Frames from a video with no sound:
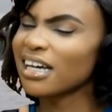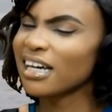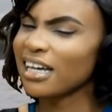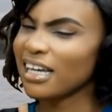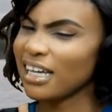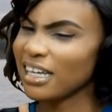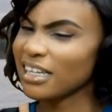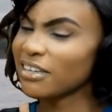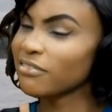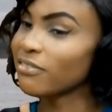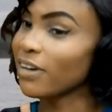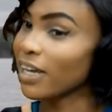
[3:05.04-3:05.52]

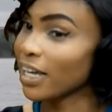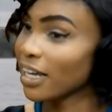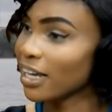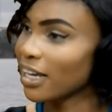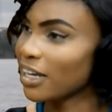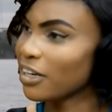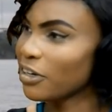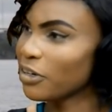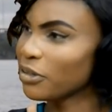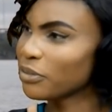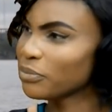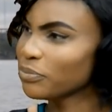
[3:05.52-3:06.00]
we went to
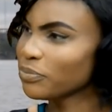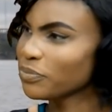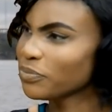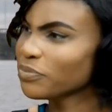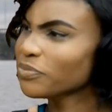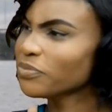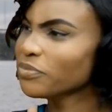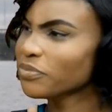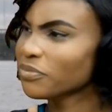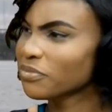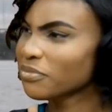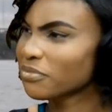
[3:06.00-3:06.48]
camp for
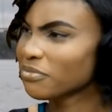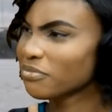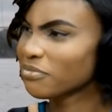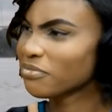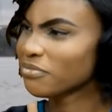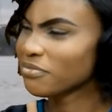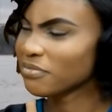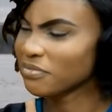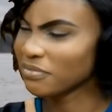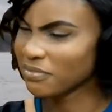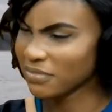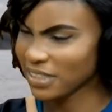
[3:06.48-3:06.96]
like
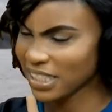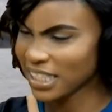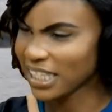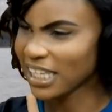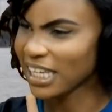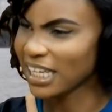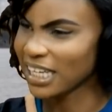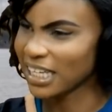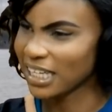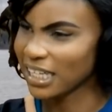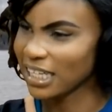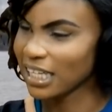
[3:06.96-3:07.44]
seven days. We went
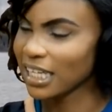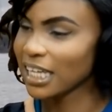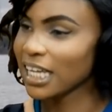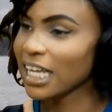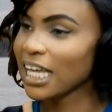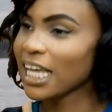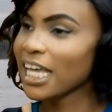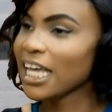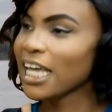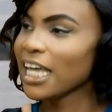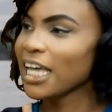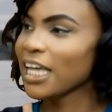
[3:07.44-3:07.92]
yeah. camp for
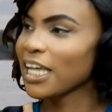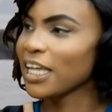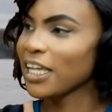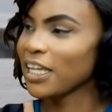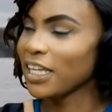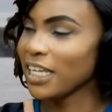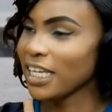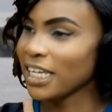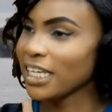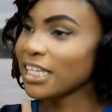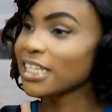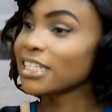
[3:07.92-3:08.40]
some
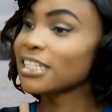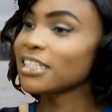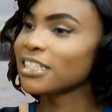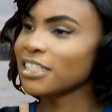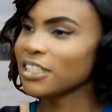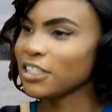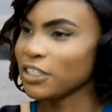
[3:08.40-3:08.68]
days before